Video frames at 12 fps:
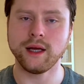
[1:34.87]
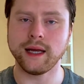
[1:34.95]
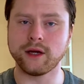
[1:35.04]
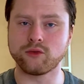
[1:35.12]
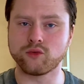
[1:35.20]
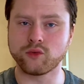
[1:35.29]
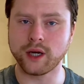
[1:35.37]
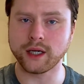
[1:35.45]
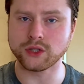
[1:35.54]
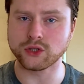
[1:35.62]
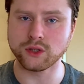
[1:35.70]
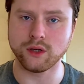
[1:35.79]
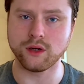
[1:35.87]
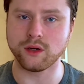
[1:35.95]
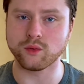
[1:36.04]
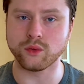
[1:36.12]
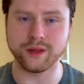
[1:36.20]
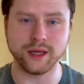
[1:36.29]
and write a song
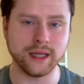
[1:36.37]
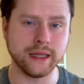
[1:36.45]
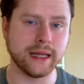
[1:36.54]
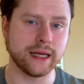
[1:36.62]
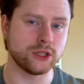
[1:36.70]
within that